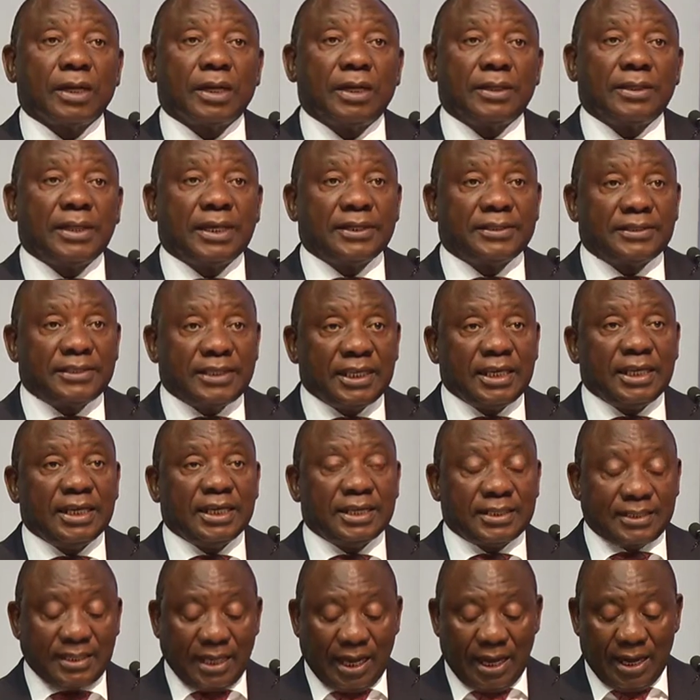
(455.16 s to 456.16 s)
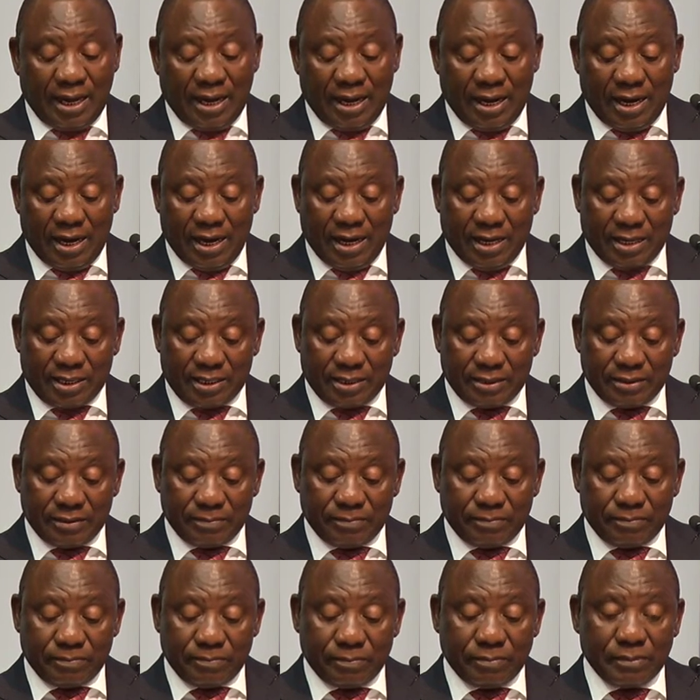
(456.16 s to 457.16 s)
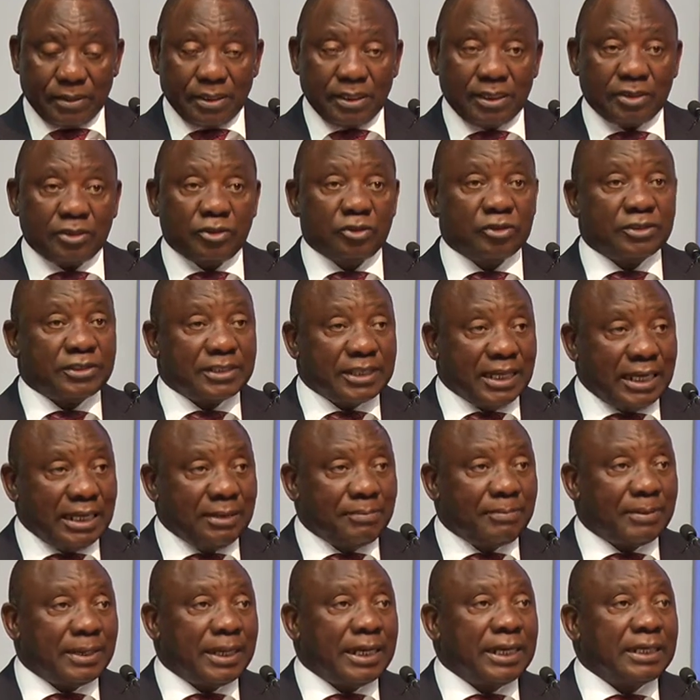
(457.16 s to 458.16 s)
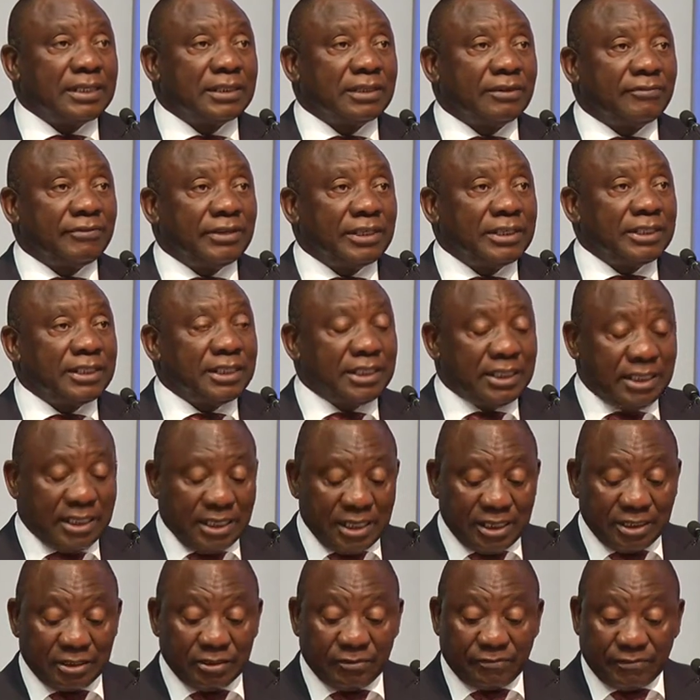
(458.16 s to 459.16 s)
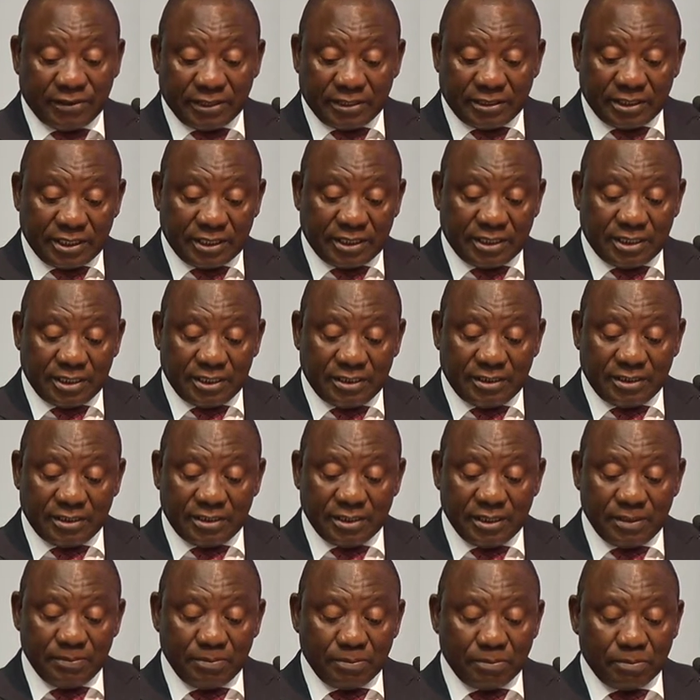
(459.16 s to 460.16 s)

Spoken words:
The CSIR, as you celebrate 70 years of existence,